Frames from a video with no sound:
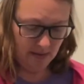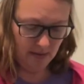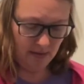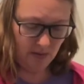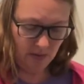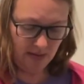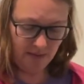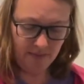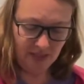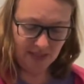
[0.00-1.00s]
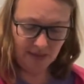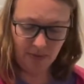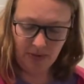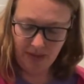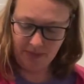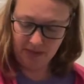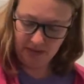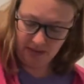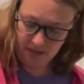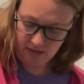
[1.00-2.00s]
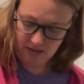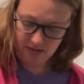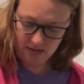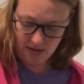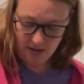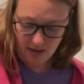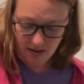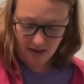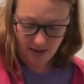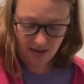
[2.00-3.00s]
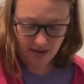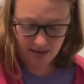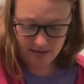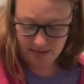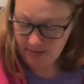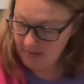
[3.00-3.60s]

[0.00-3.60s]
You know what? I'm just gonna plop a little on